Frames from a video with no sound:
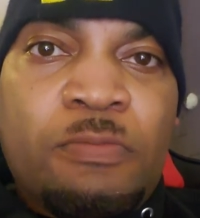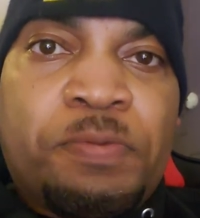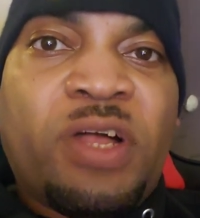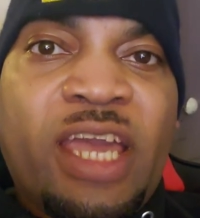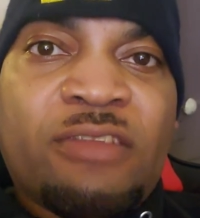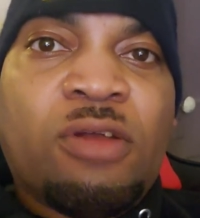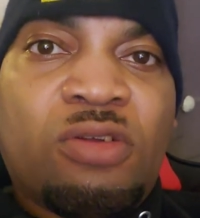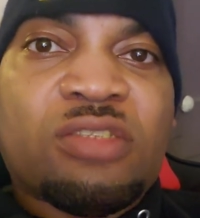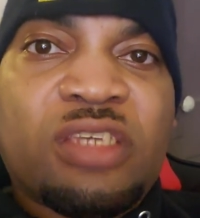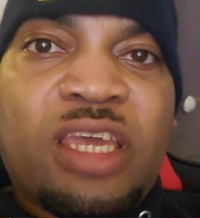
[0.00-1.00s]
playing
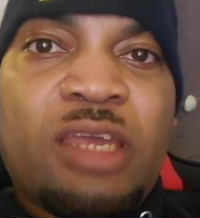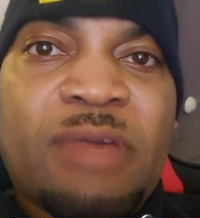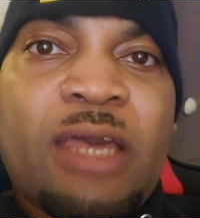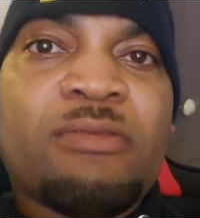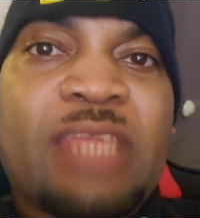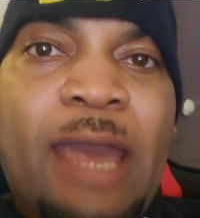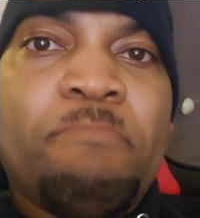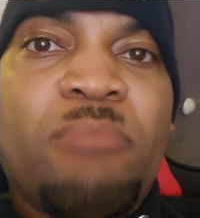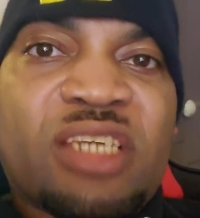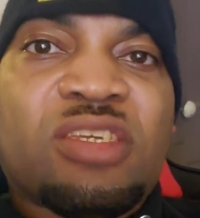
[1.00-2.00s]
on the team,
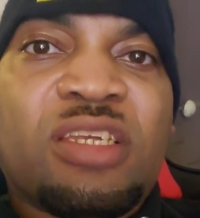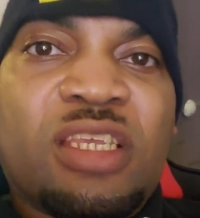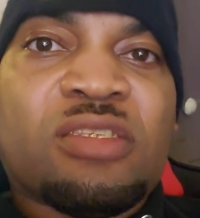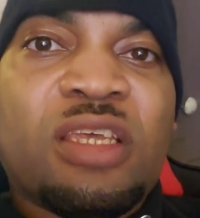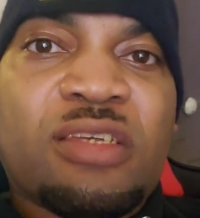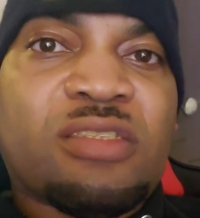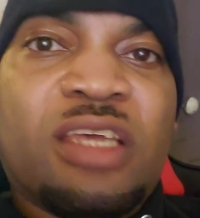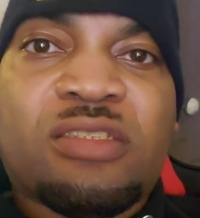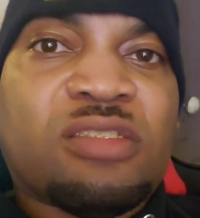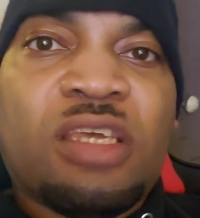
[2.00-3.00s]
that Michigan
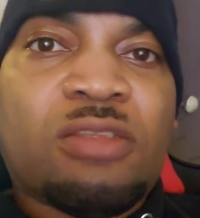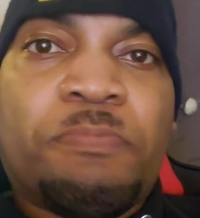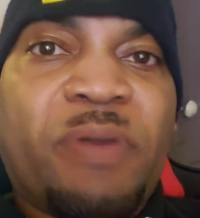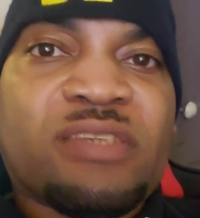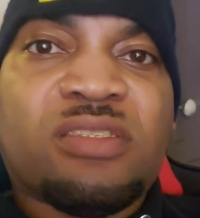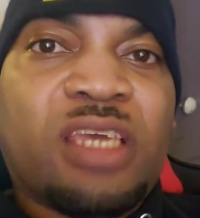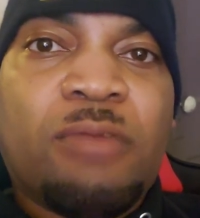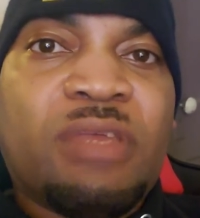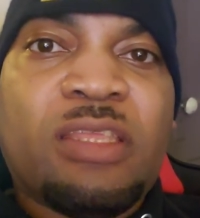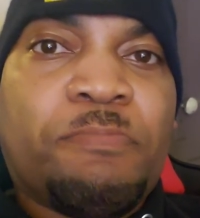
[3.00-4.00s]
is still the best
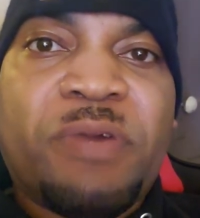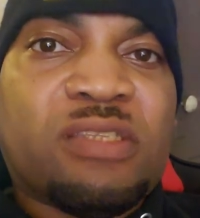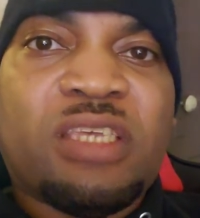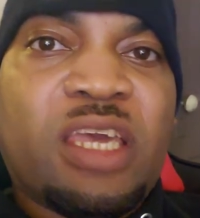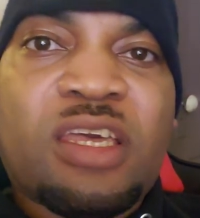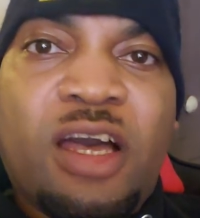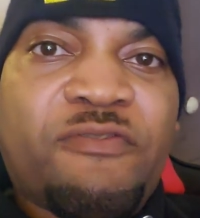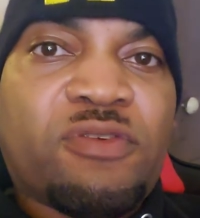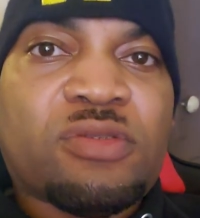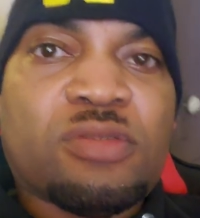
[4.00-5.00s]
team in the Big Ten
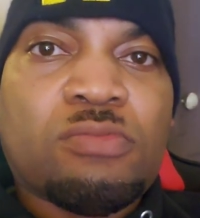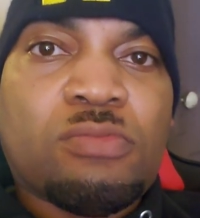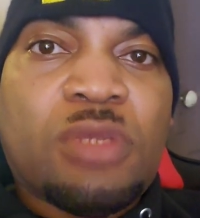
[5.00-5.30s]
Conference.